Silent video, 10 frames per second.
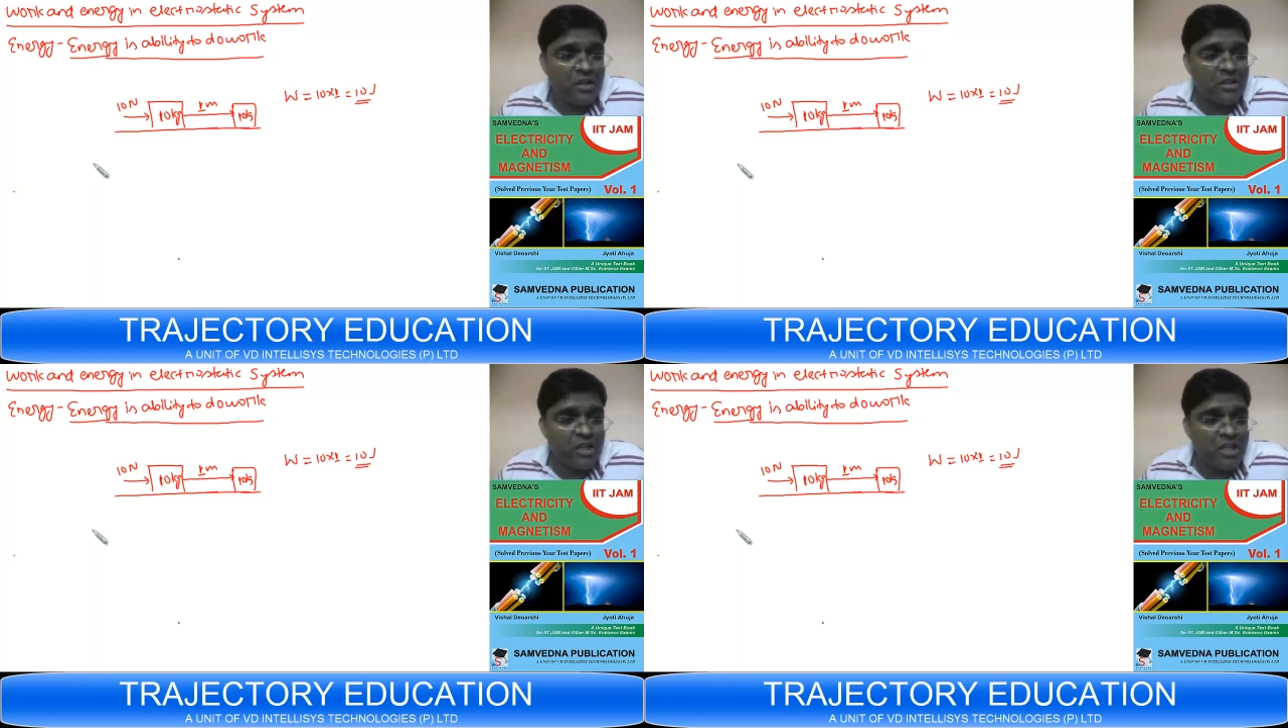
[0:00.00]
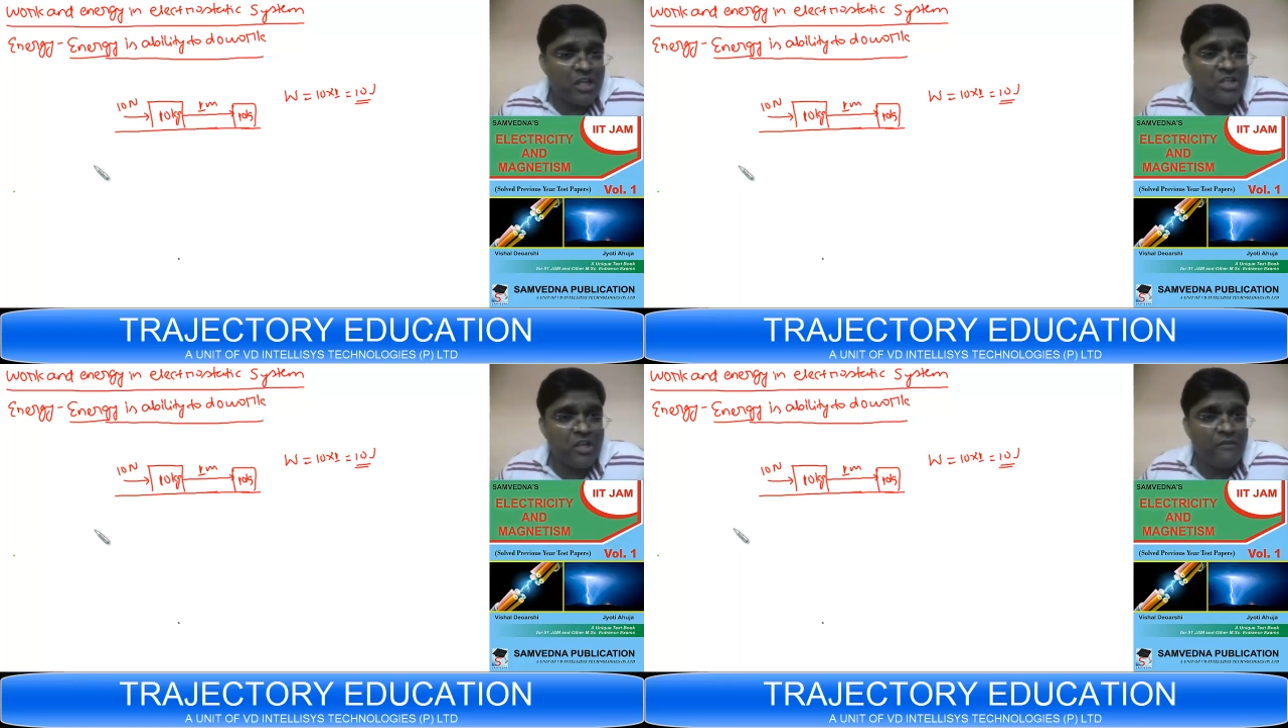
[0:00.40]
here the
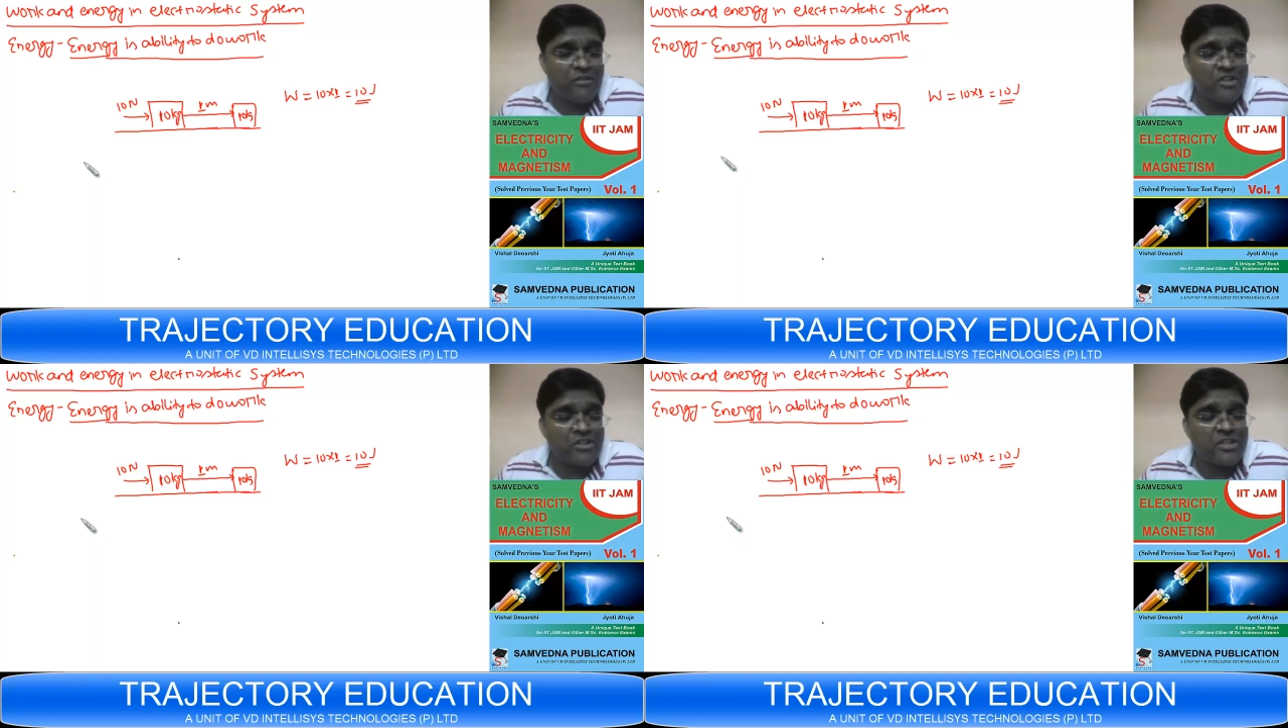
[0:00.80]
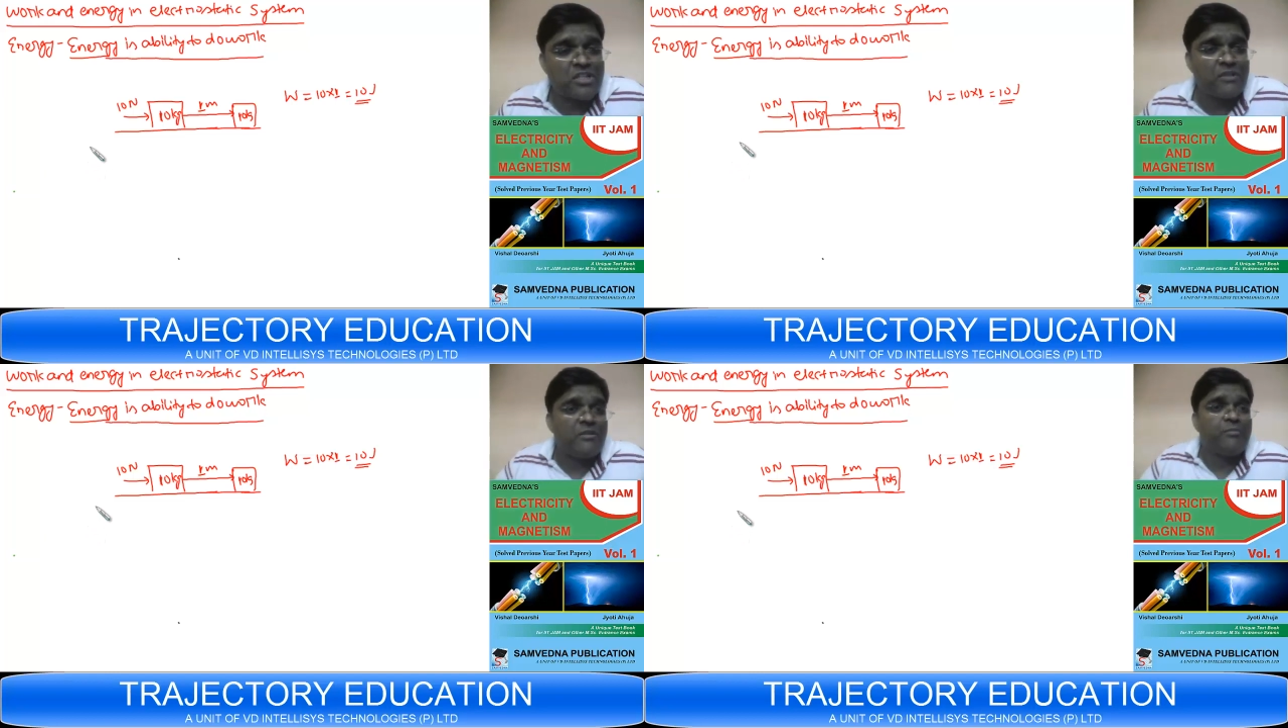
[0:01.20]
energy which a
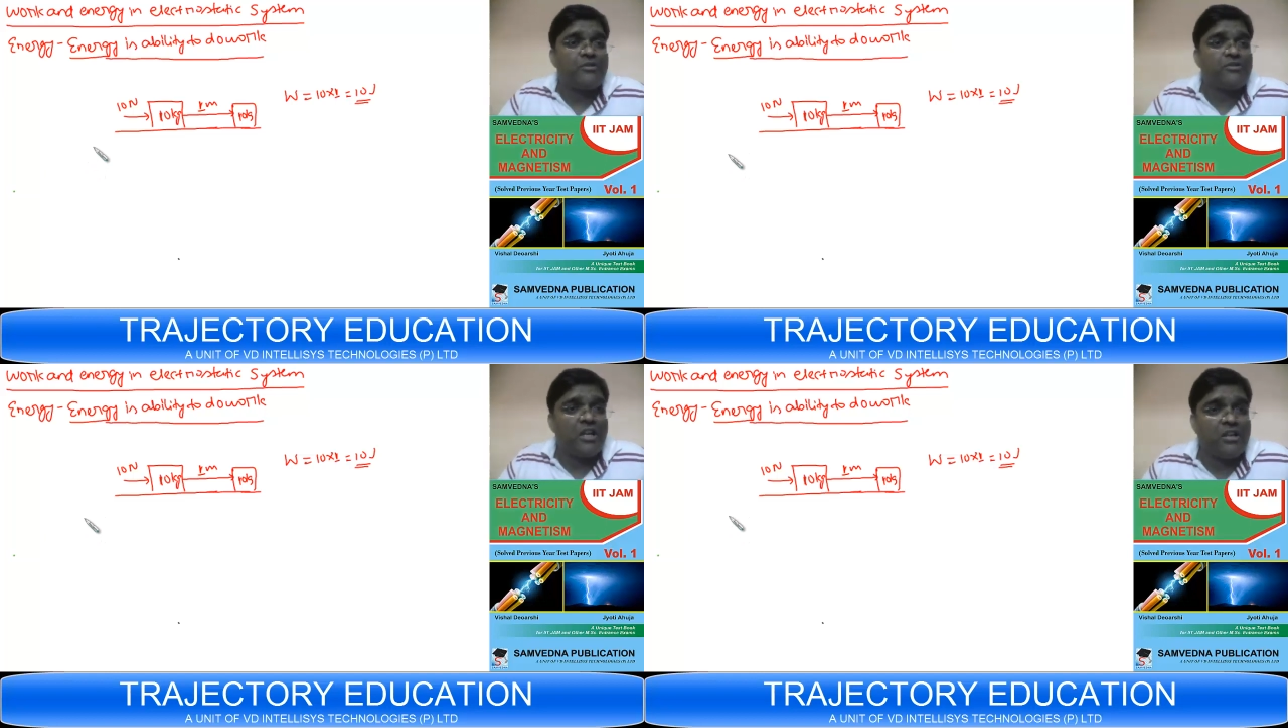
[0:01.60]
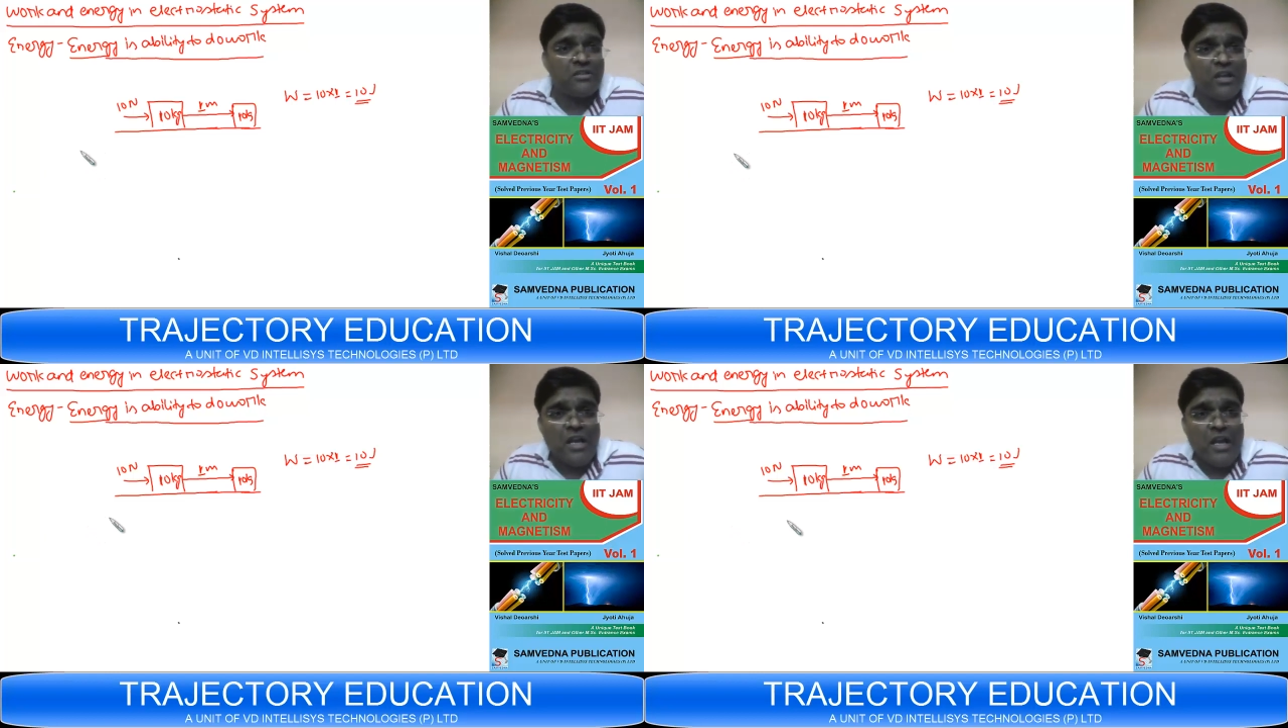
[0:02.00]
system will
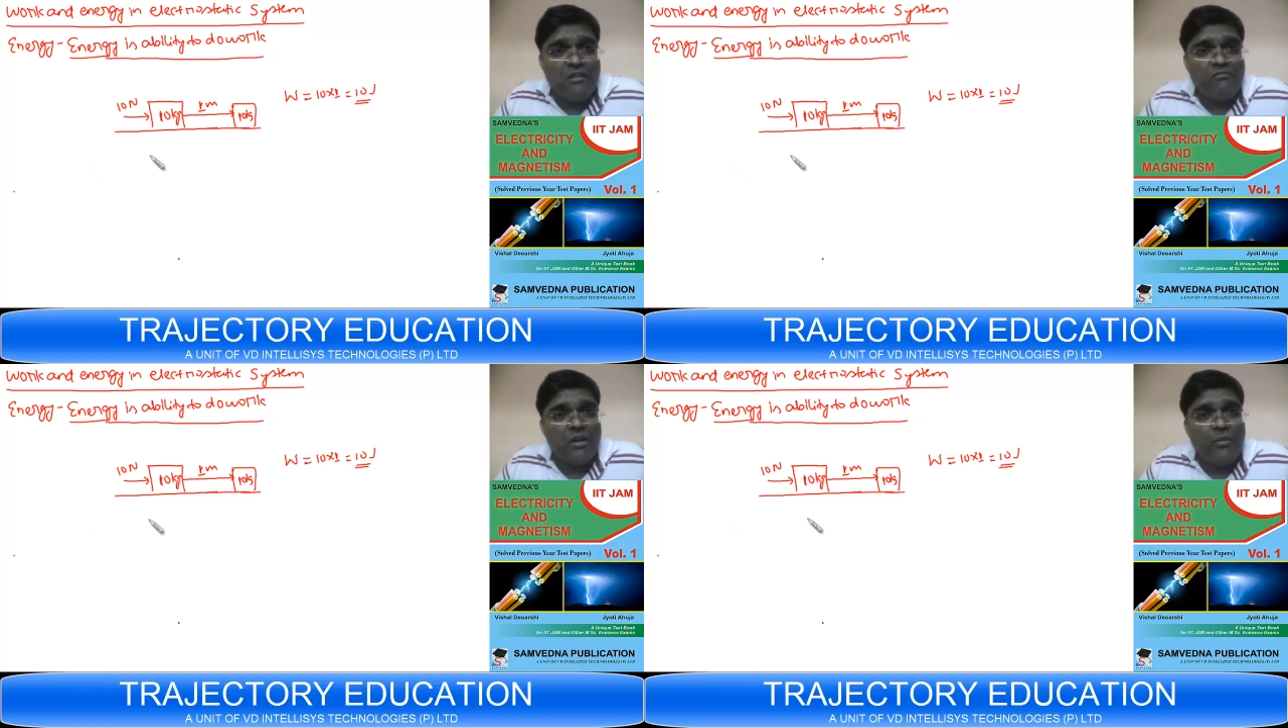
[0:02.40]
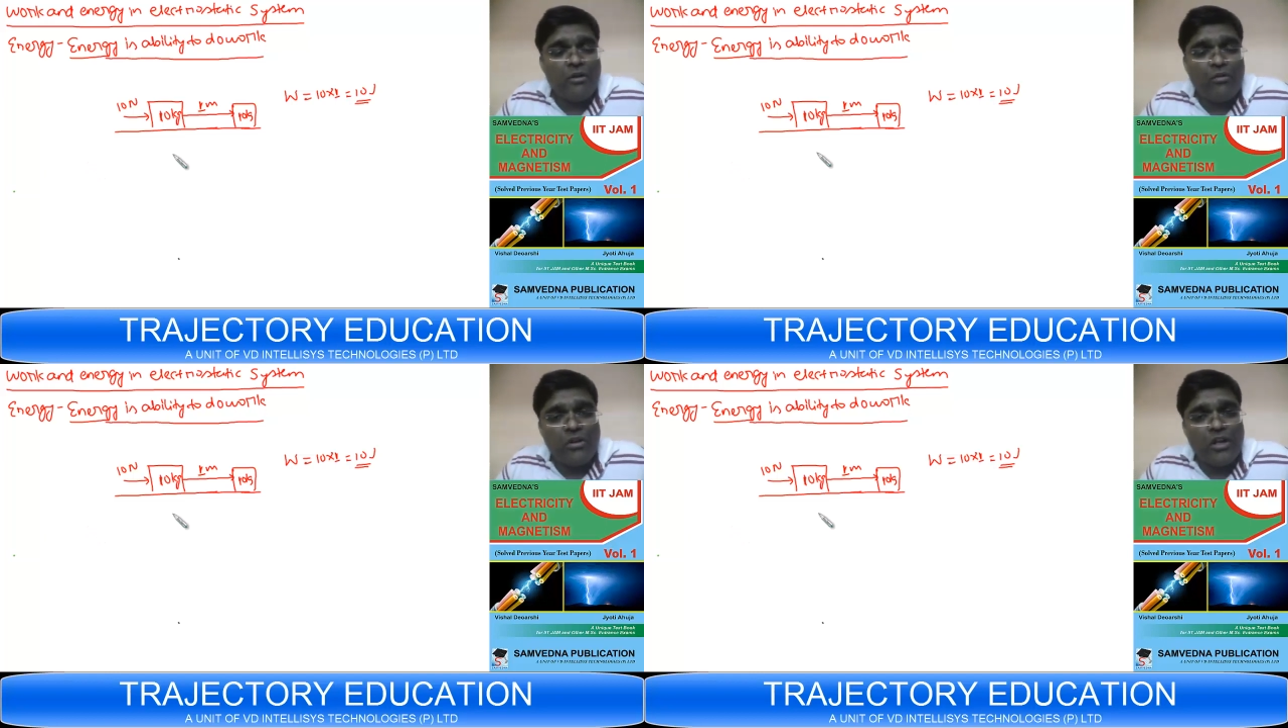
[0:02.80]
possess will
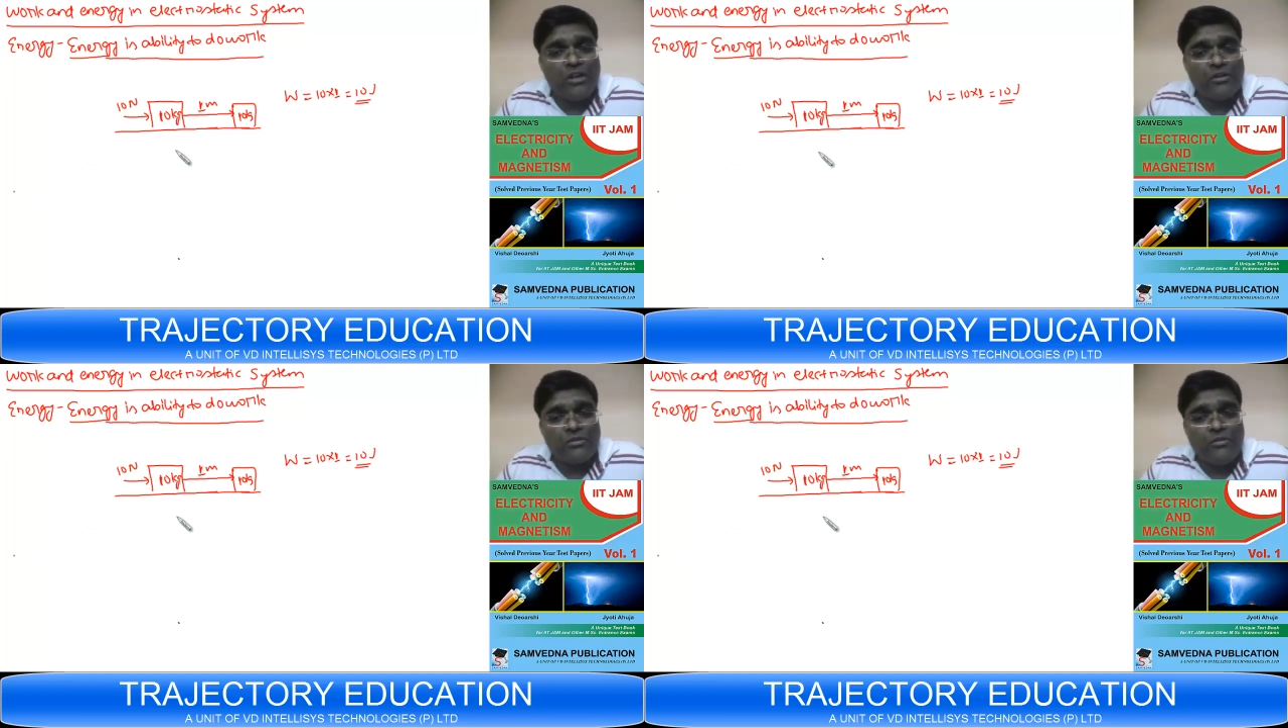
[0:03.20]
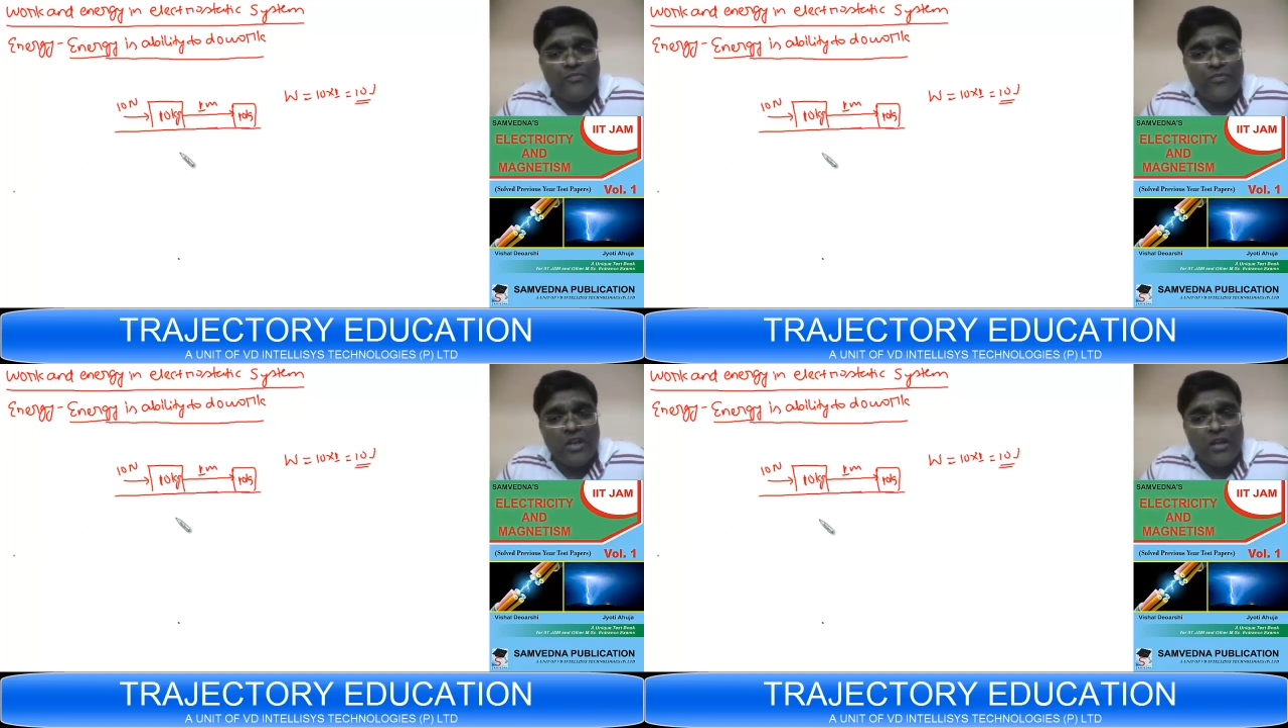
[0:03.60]
be only due
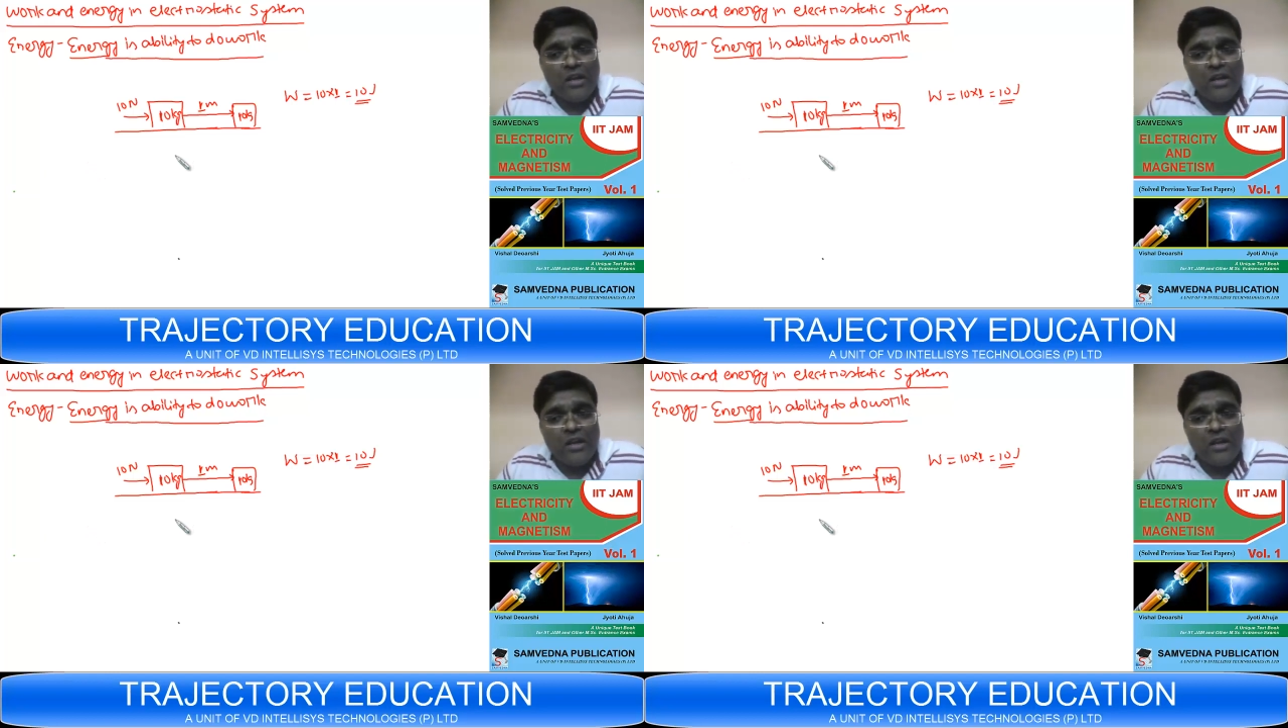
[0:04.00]
to